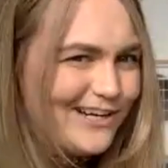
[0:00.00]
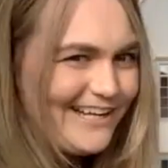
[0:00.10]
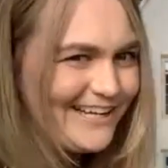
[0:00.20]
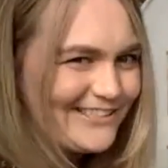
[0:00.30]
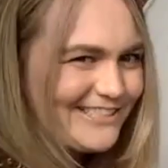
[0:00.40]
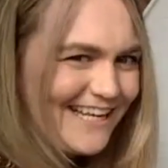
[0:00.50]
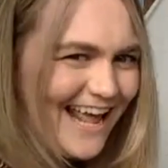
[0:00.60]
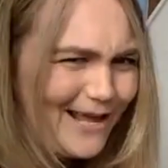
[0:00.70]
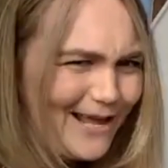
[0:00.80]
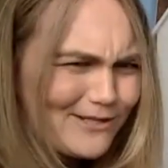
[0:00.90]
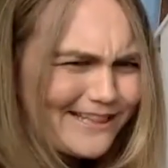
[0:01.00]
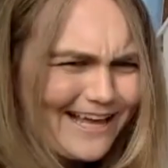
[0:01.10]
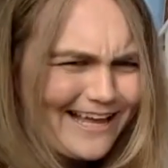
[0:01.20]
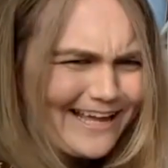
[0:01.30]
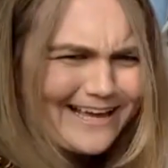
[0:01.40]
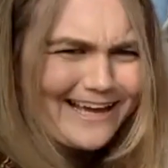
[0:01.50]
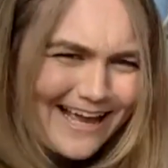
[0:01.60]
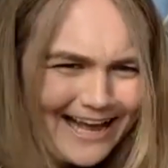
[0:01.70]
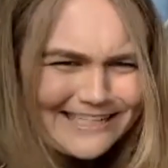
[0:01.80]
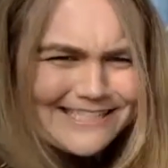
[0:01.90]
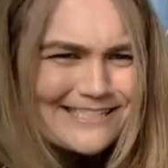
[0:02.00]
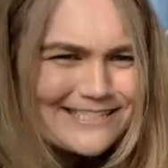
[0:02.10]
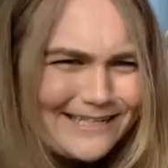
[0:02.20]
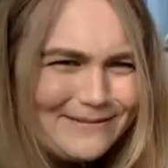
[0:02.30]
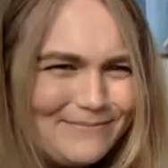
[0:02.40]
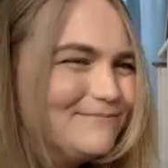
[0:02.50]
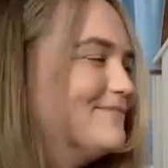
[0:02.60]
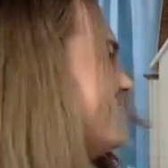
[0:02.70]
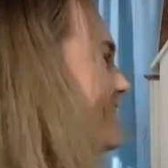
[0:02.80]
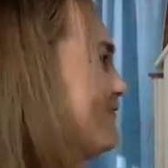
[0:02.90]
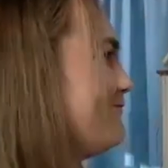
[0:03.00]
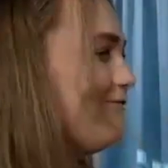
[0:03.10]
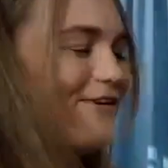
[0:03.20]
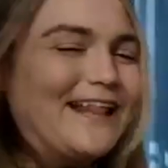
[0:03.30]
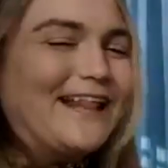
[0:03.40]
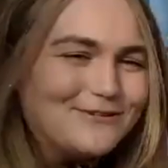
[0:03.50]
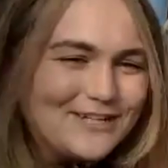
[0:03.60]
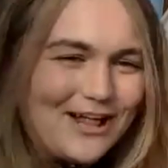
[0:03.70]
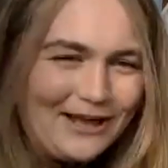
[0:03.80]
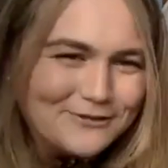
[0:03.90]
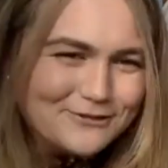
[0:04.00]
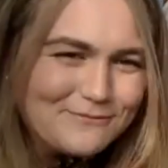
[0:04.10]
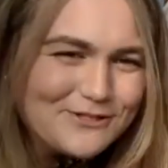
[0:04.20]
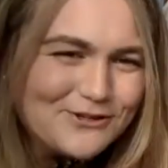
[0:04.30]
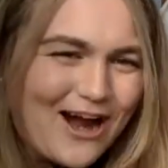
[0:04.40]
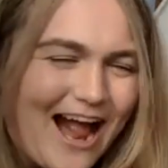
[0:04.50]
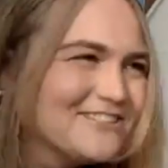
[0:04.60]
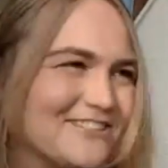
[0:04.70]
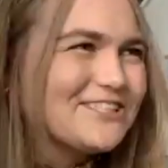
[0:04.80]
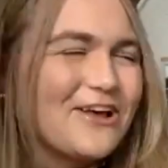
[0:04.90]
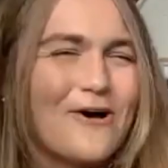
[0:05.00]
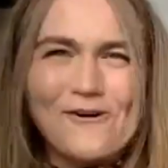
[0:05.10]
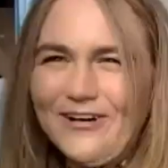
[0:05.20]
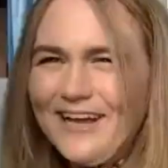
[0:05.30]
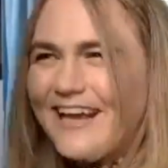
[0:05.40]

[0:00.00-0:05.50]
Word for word: here today with like a custom full out dollhouse from scratch. So,